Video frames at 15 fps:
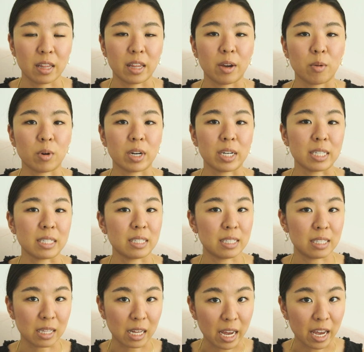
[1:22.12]
They were
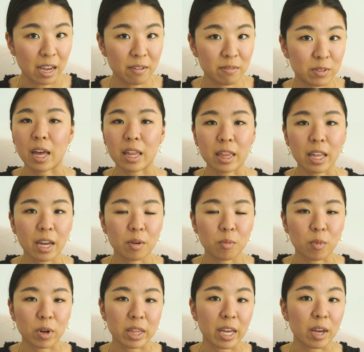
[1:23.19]
enslaved, and
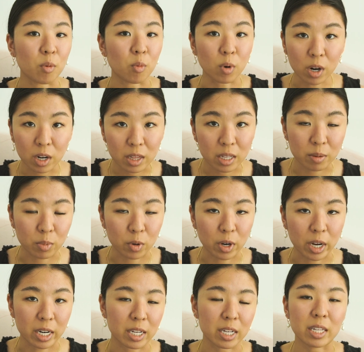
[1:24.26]
then when they were
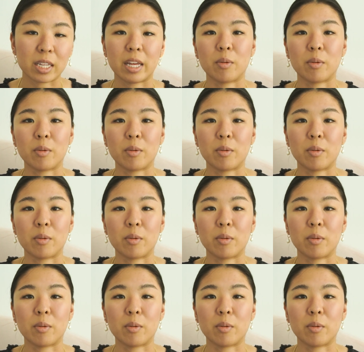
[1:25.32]
liberated,